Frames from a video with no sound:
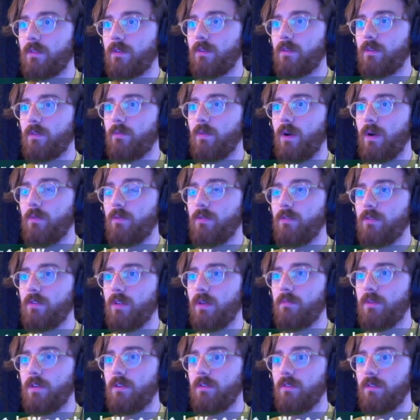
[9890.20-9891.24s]
Why won't you let
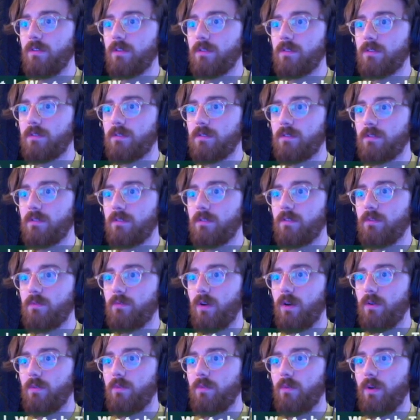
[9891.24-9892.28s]
me do this?
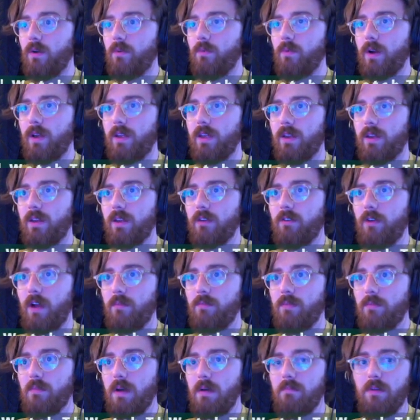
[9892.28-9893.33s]
Why can't I grab
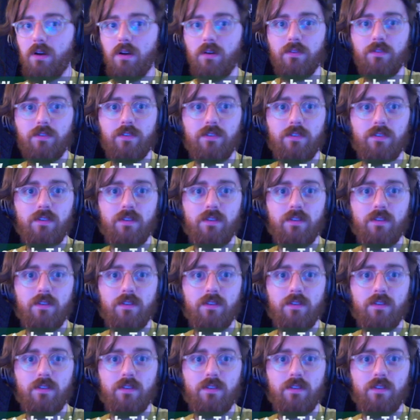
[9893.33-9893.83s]
my bones?